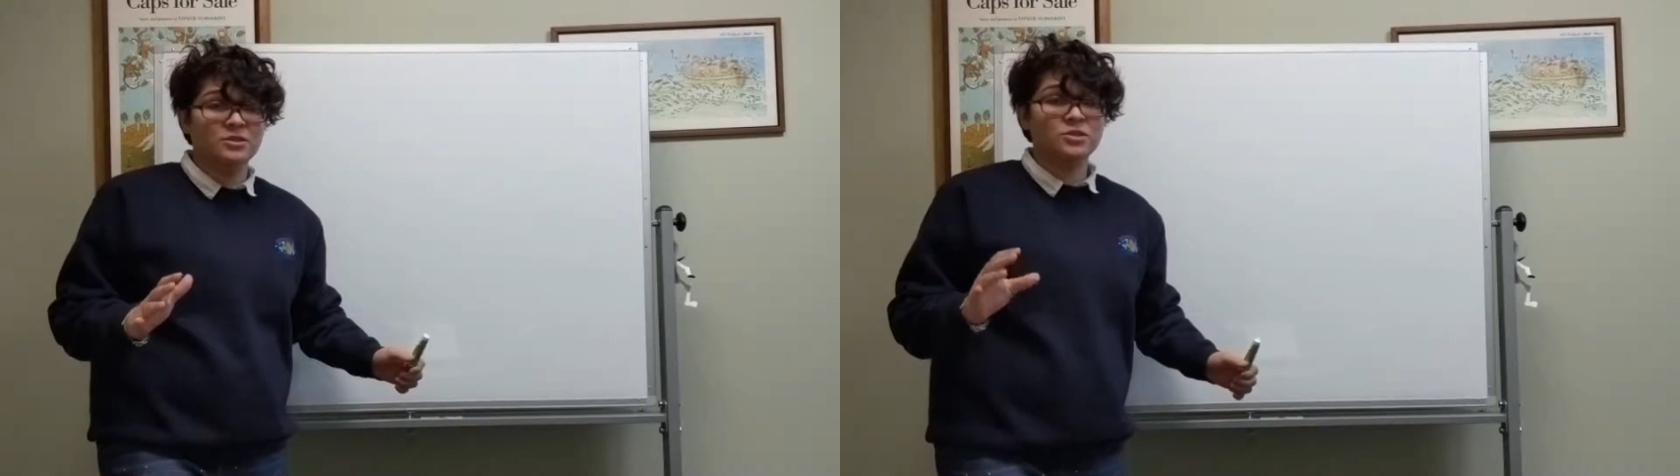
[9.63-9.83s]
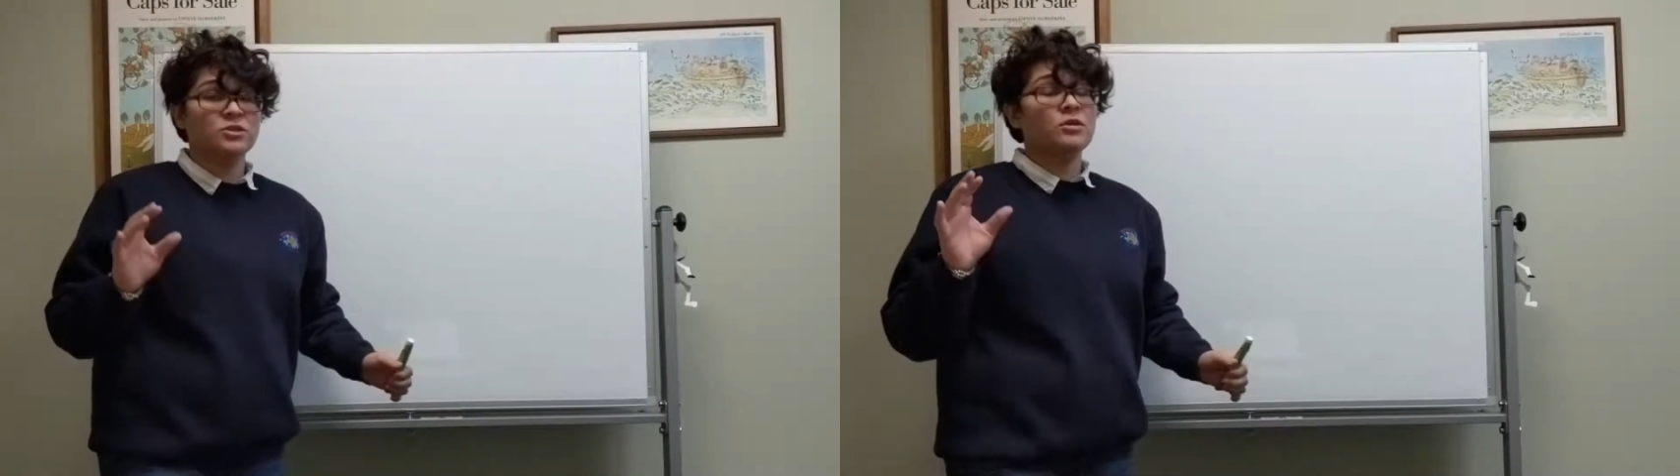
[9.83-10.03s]

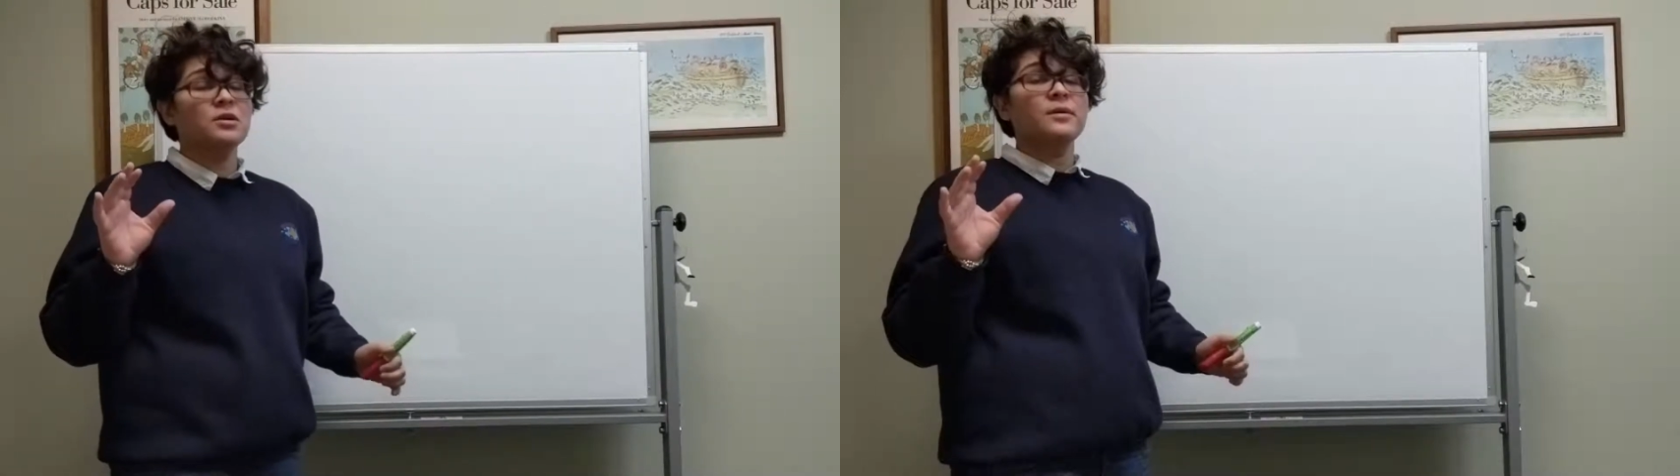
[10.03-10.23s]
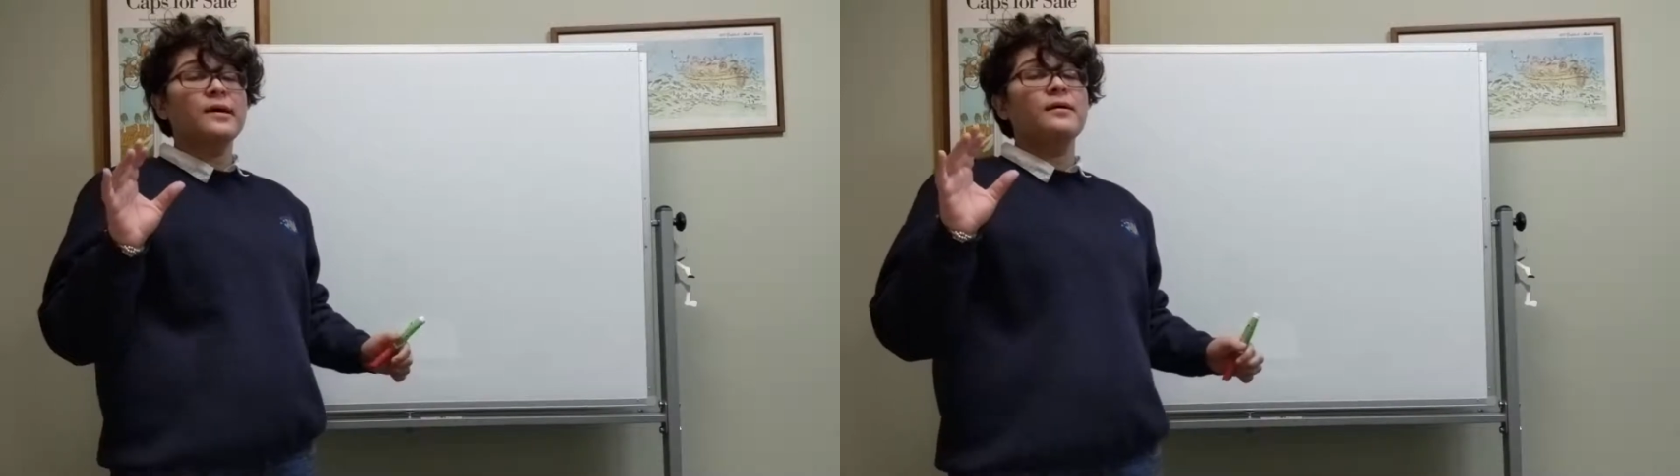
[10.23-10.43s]
Just
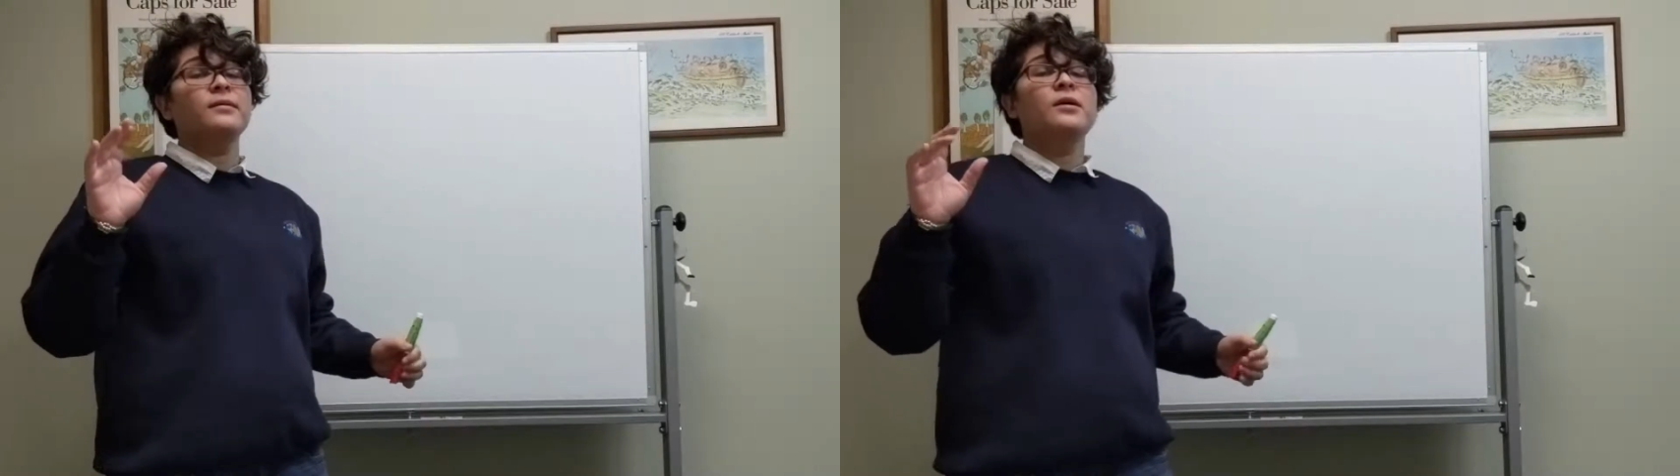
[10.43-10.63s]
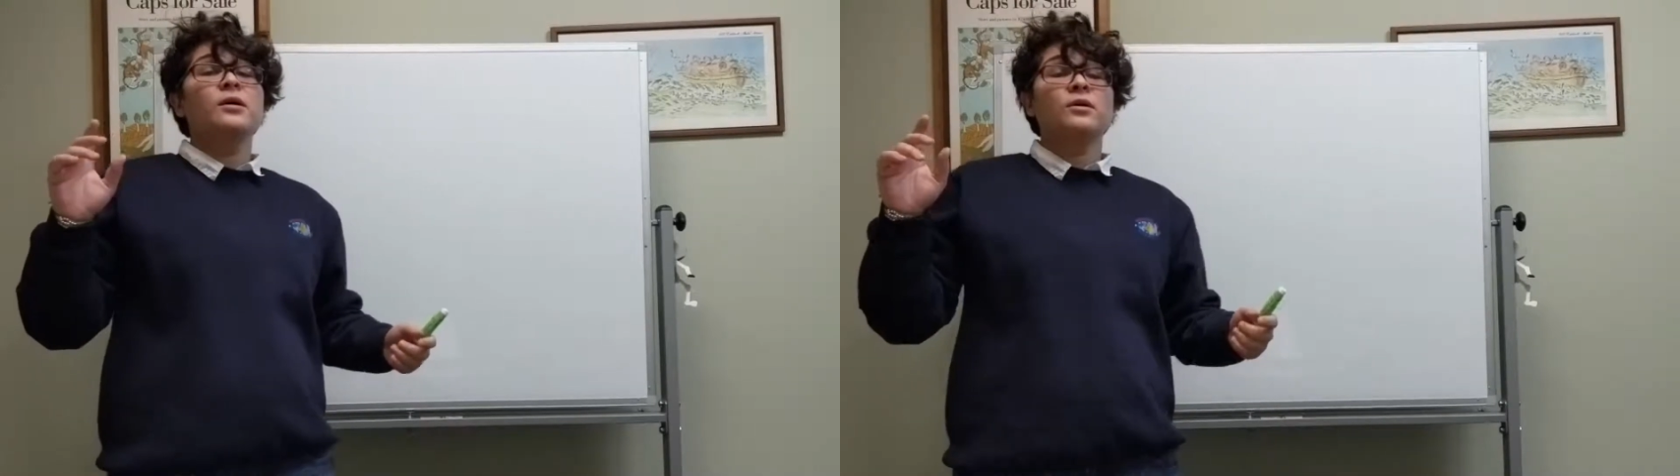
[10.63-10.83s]
talking
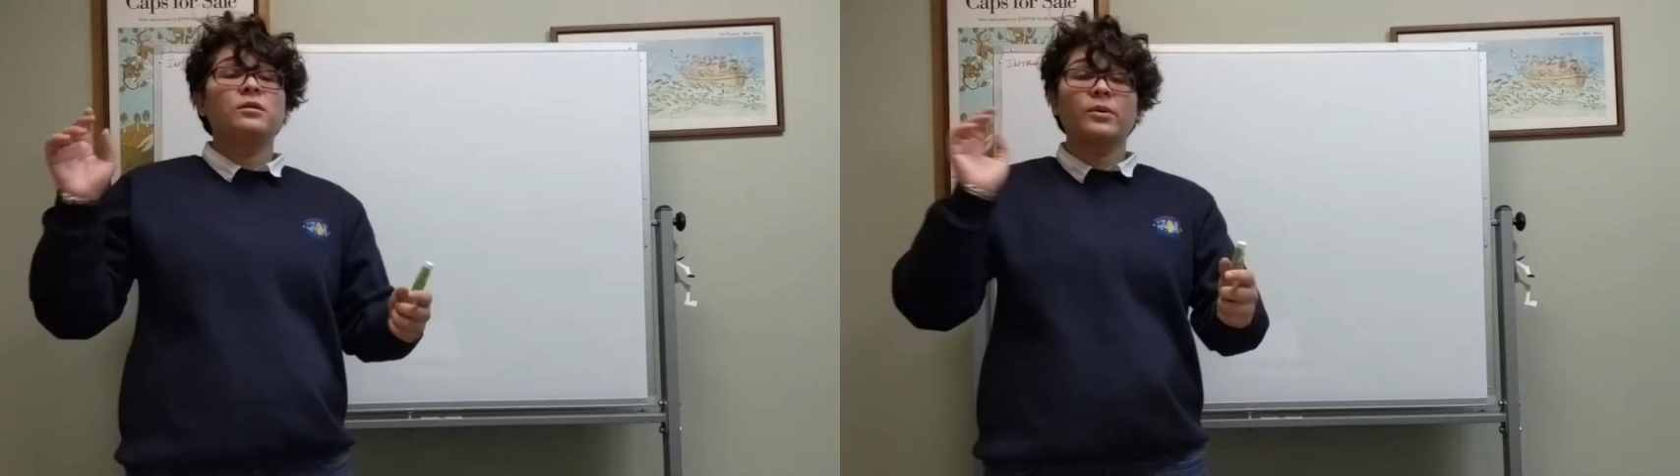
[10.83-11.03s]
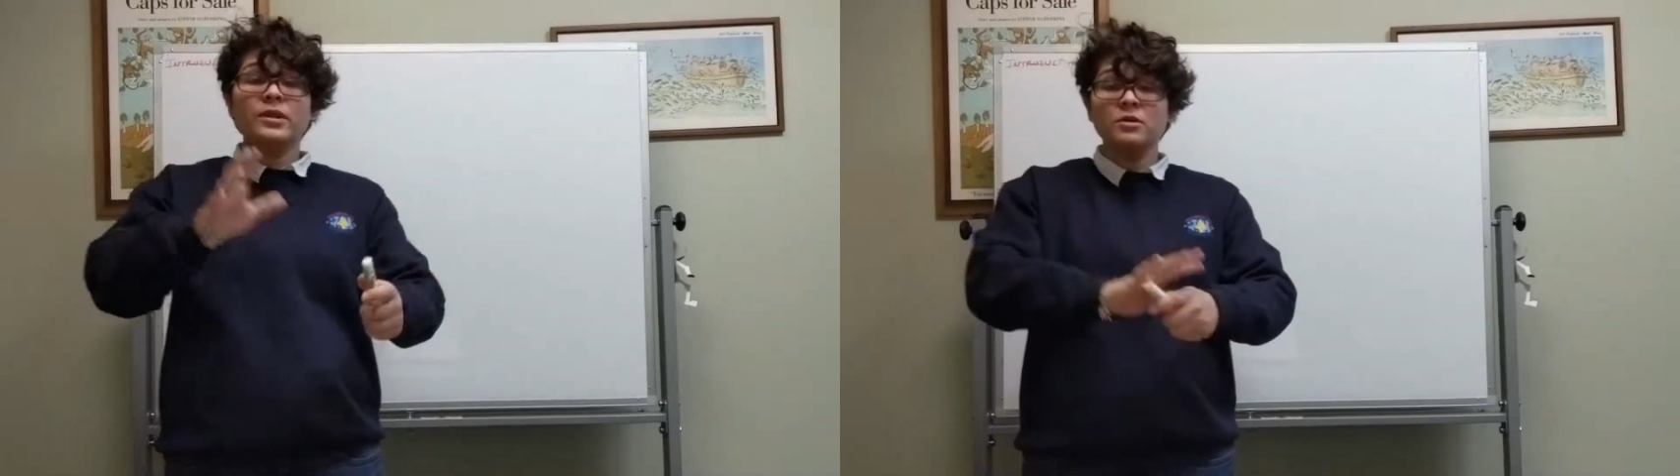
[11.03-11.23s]
about
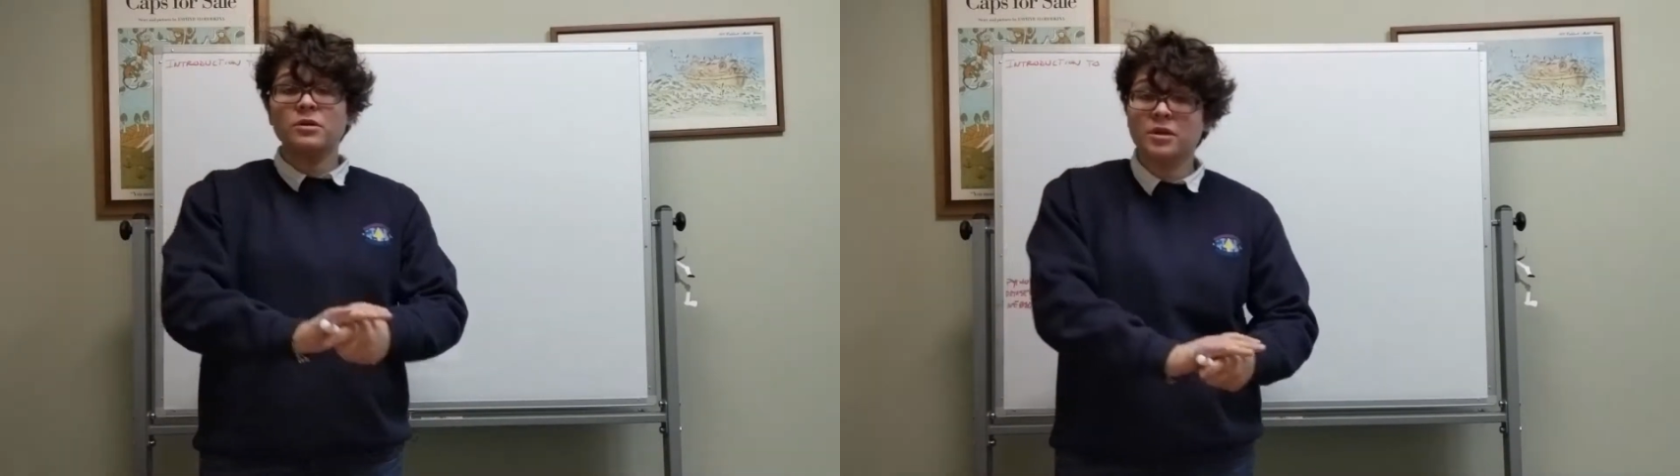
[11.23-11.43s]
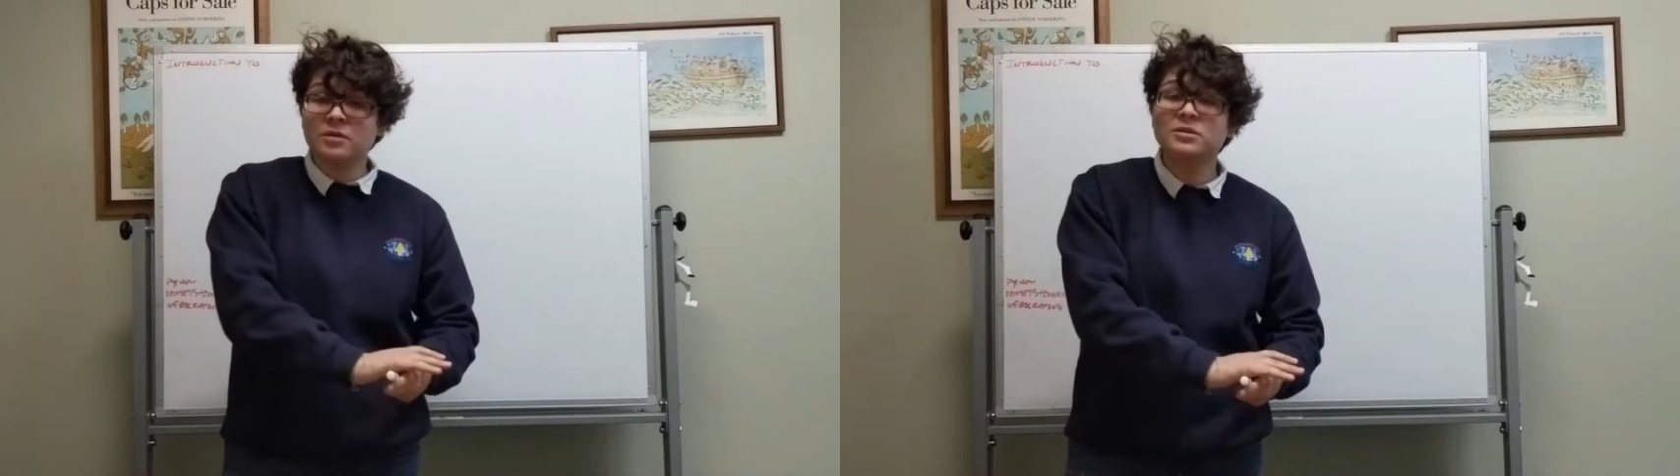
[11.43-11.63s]
the way that you
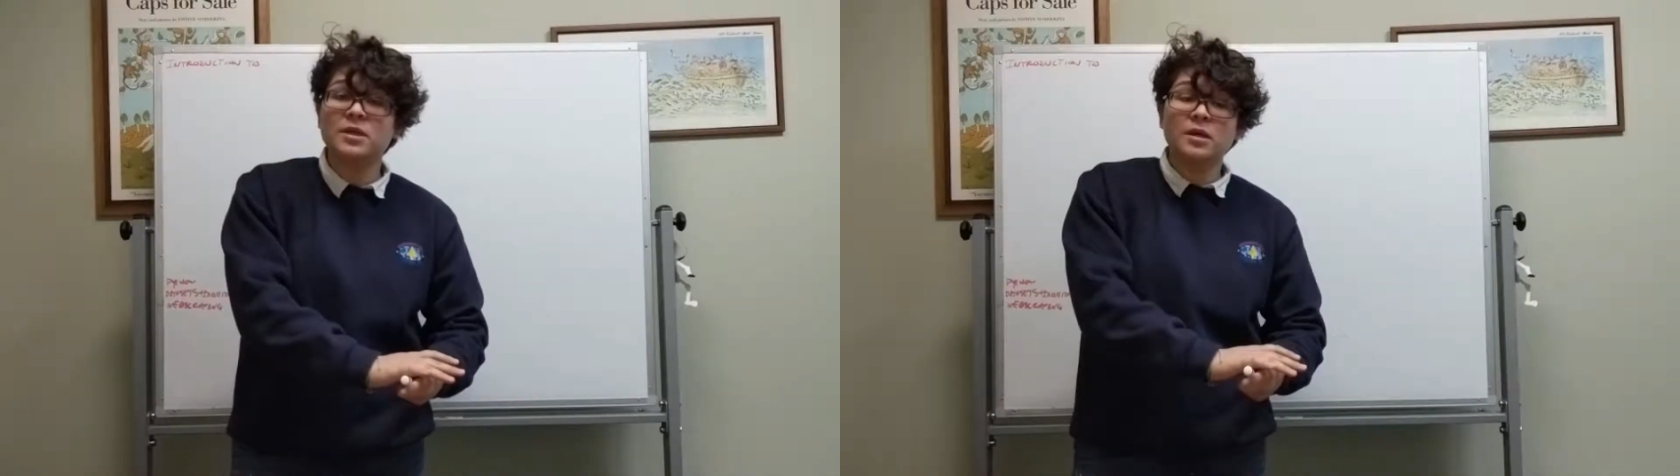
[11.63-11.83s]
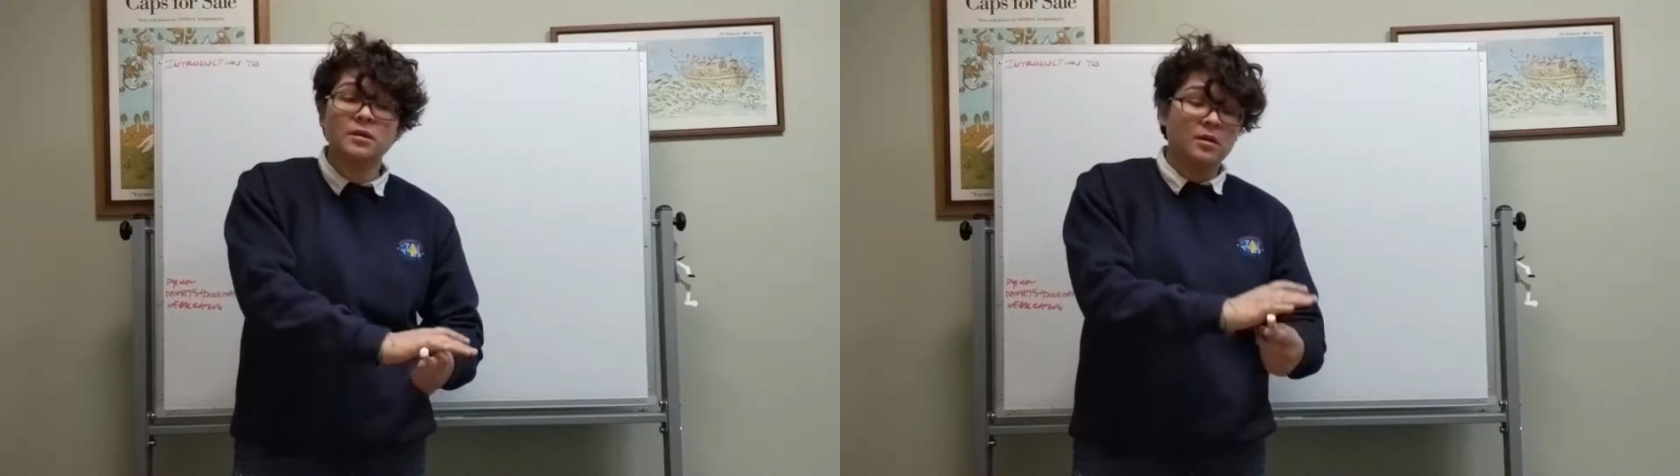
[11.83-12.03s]
can use
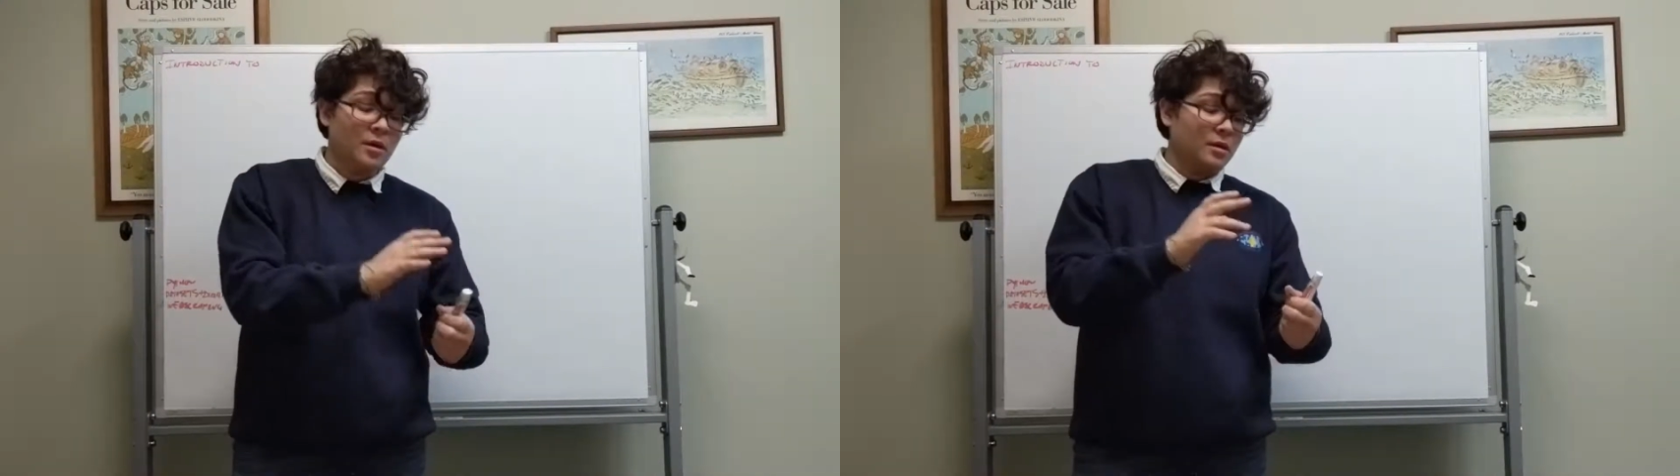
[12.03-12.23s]
it,